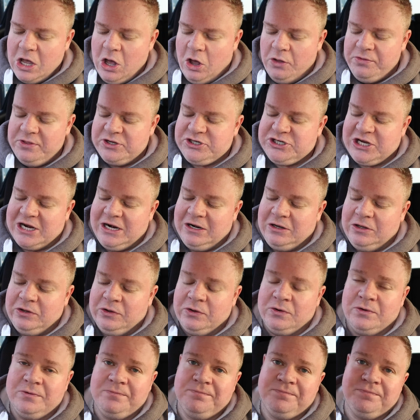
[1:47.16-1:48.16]
On the channel
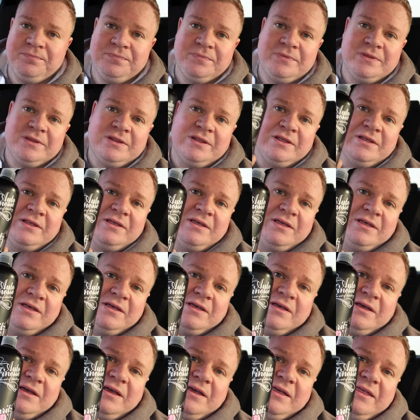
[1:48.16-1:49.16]
though,
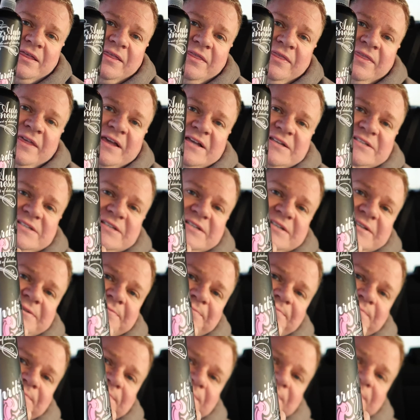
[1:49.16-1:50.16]
this,
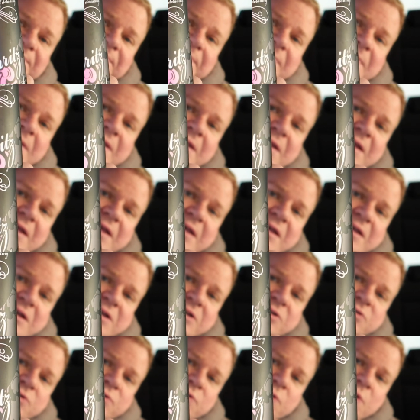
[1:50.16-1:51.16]

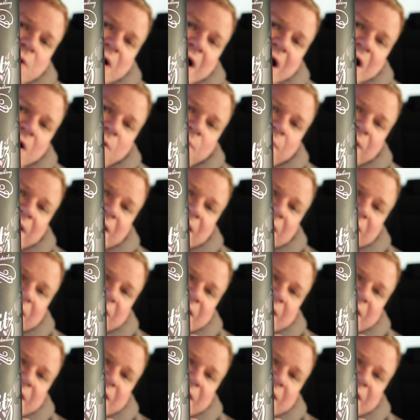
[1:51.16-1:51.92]
don't know how well